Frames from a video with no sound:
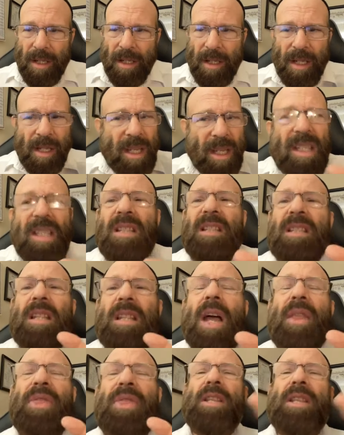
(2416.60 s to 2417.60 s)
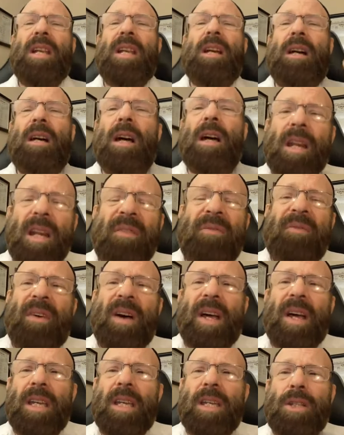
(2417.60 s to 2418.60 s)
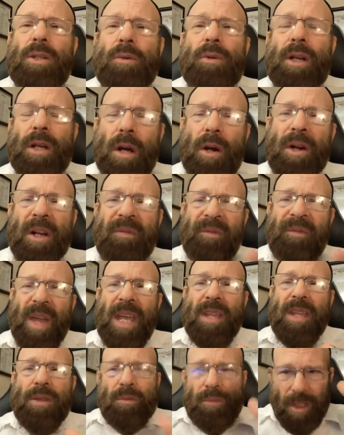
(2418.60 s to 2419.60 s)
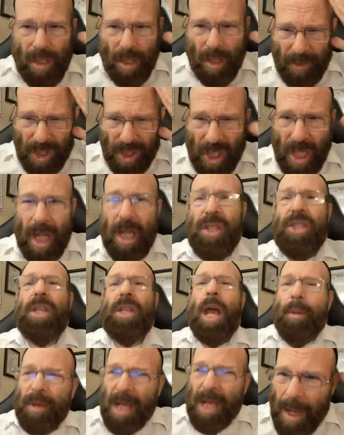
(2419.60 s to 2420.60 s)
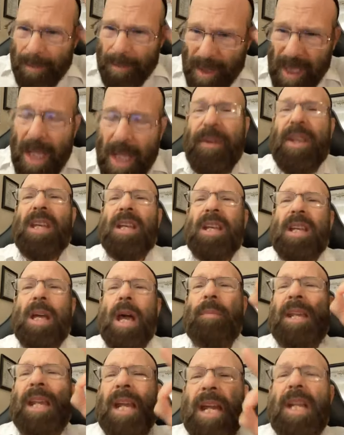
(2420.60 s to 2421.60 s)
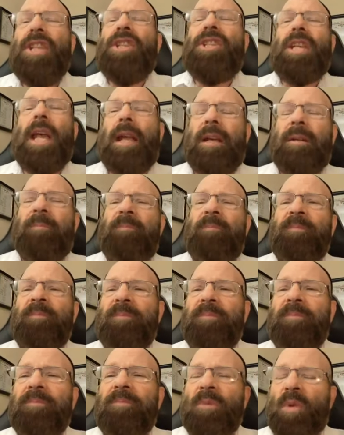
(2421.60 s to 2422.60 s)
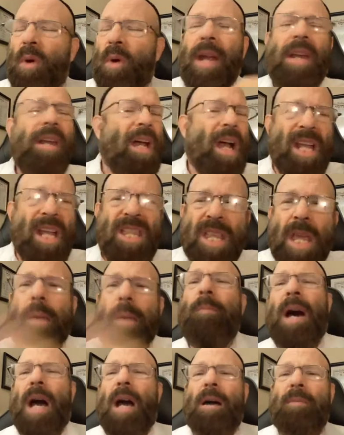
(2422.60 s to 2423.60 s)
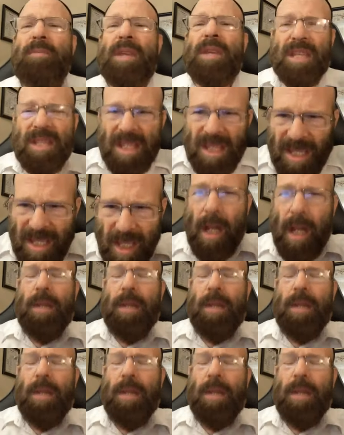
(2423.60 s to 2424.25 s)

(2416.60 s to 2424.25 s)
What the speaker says: It's nothing to codify into a code of faith. Mashiach is coming. I believe he can come at any second. Right? Ani ma'amin. Done.